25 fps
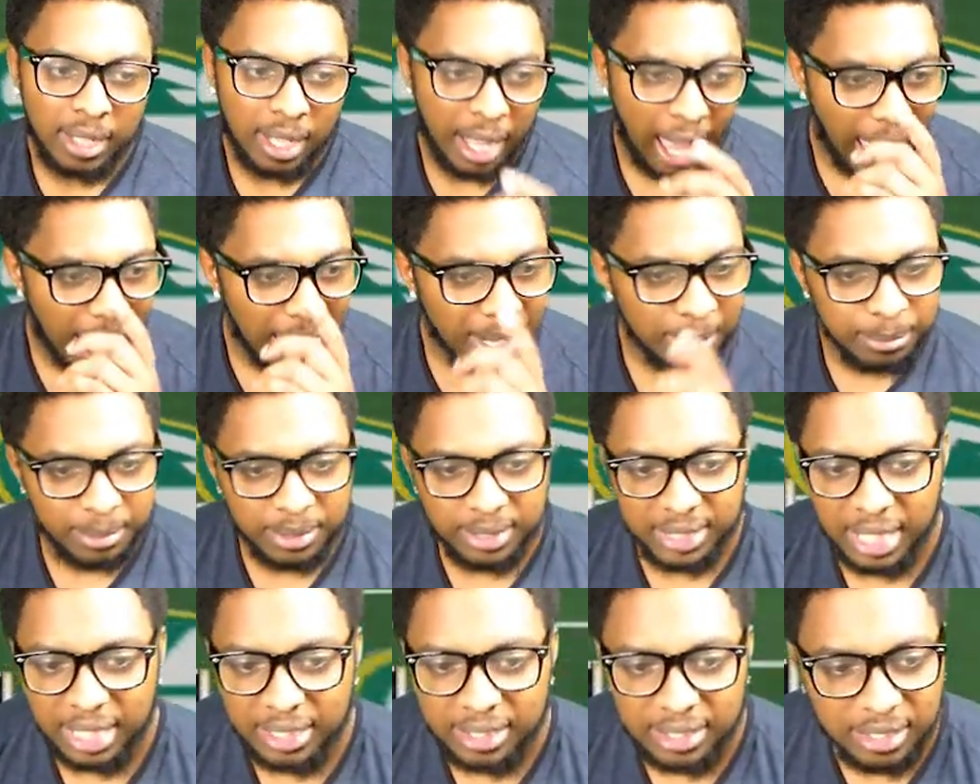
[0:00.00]
Adam
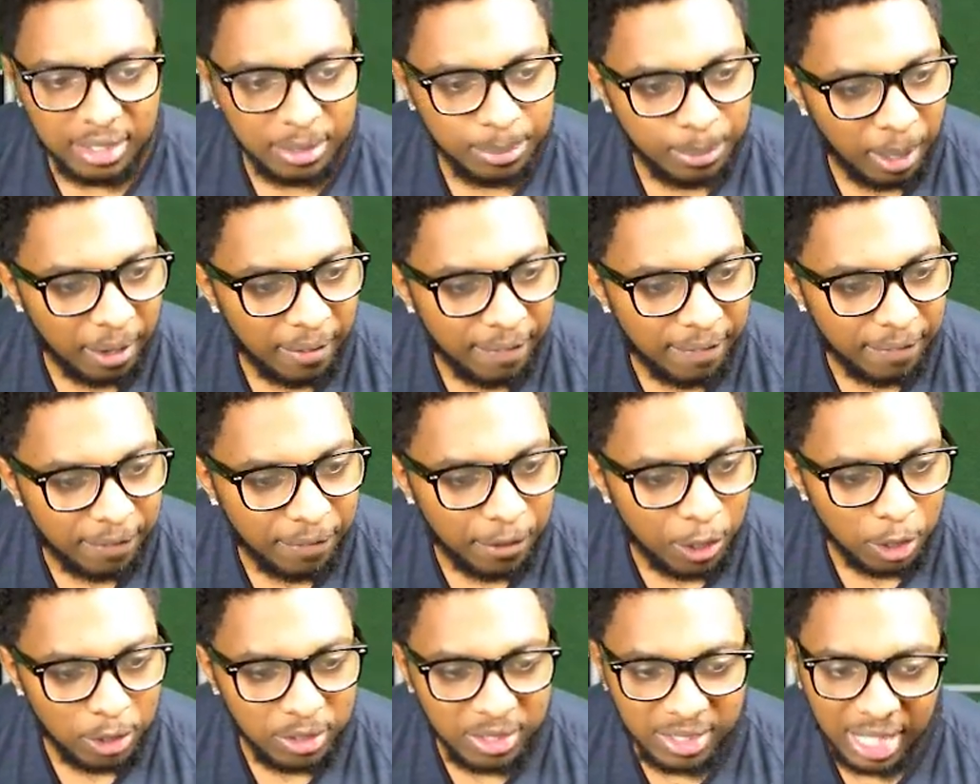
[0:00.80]
Sanders is my
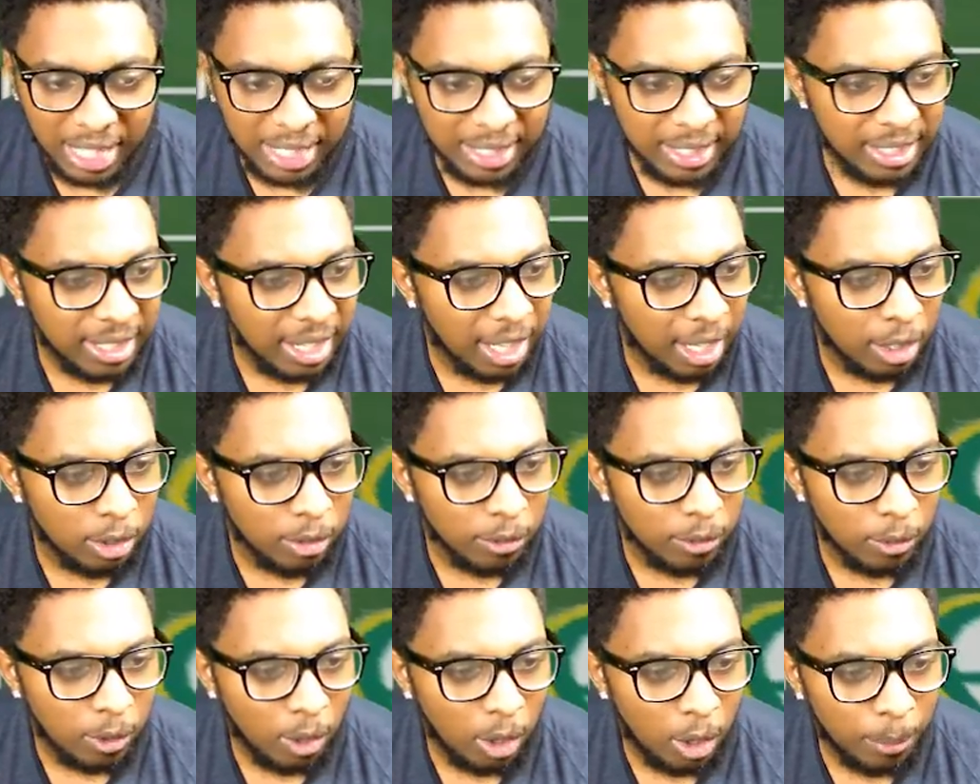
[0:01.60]
first 99
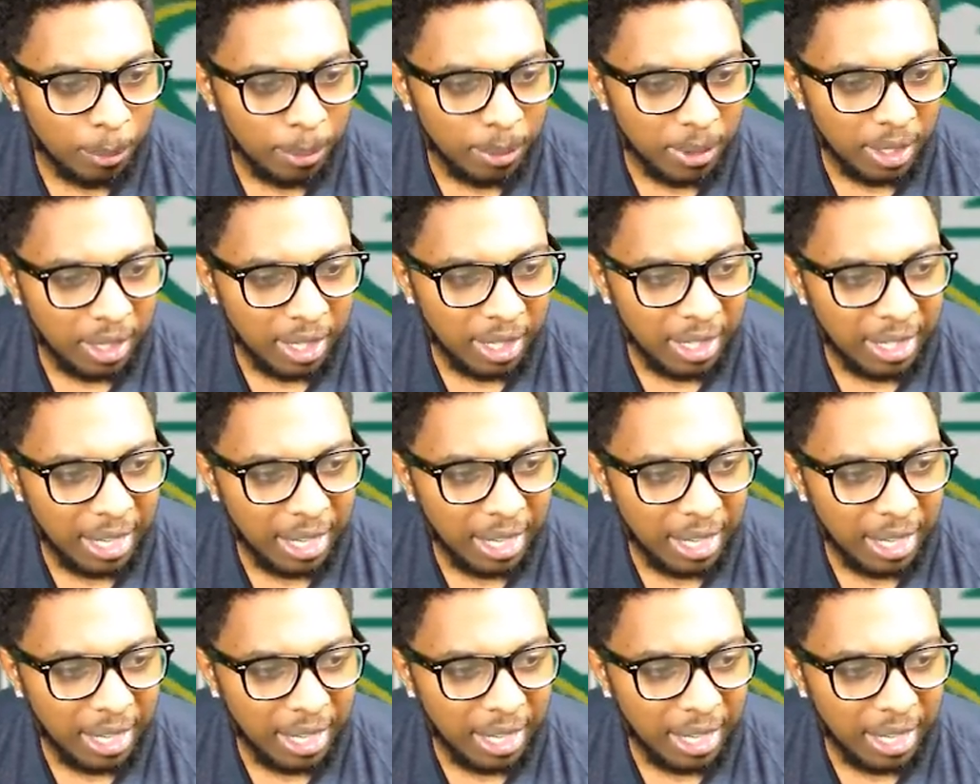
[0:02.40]
overall player,